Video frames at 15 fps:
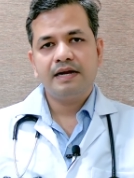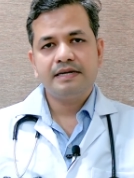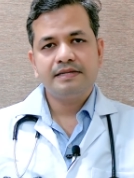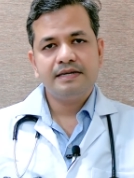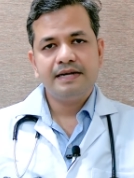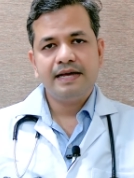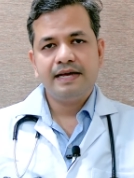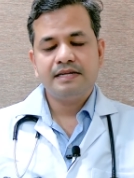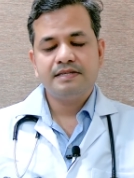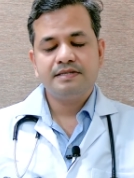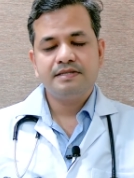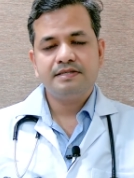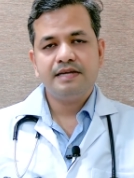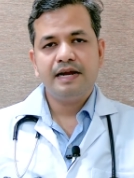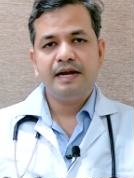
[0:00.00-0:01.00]
get the
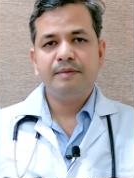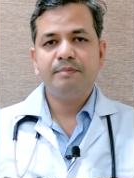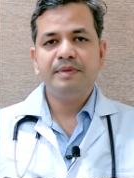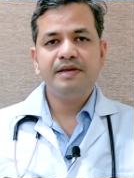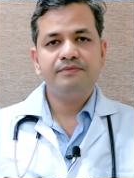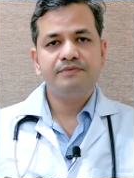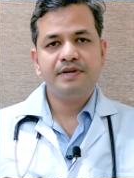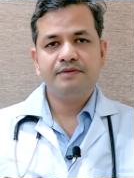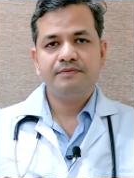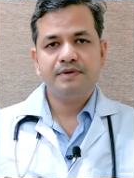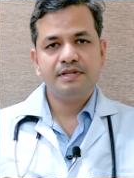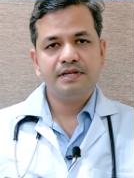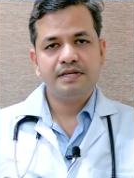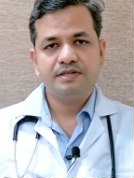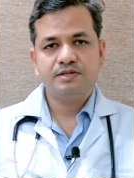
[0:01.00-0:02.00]
dialysis and be free
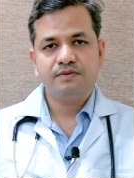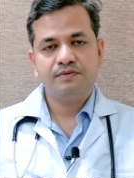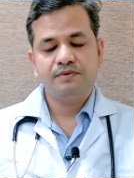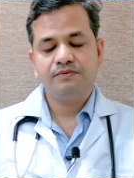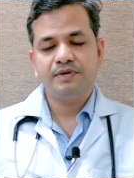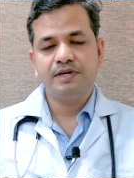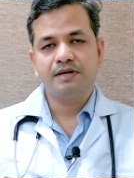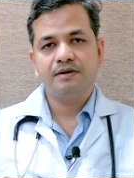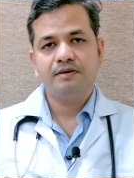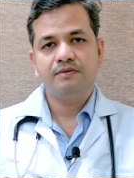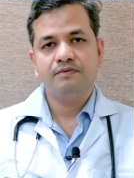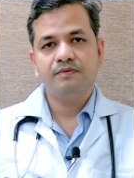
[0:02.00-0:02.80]
for the rest of the week.